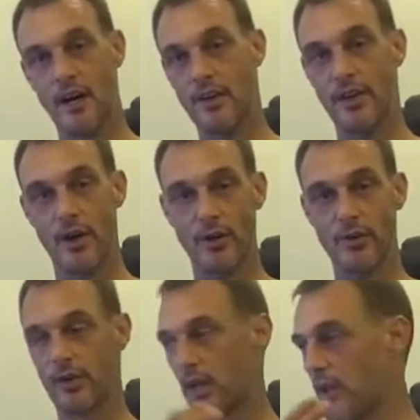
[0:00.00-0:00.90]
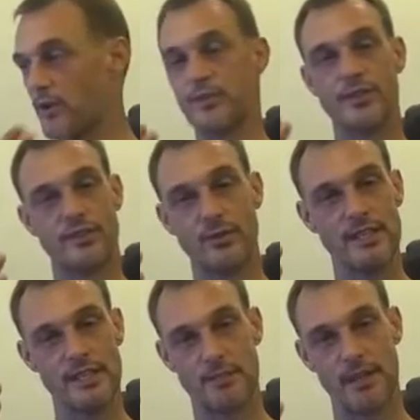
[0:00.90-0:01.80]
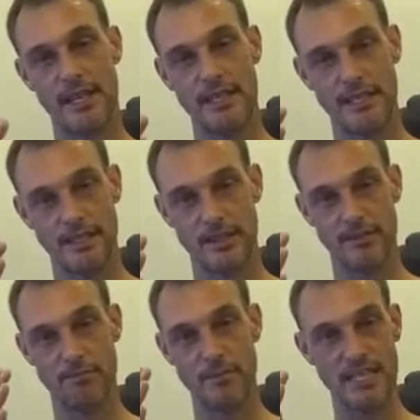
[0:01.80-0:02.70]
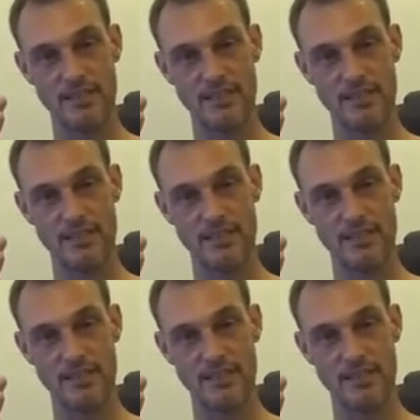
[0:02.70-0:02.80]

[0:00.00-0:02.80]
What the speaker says: are no closer to explaining the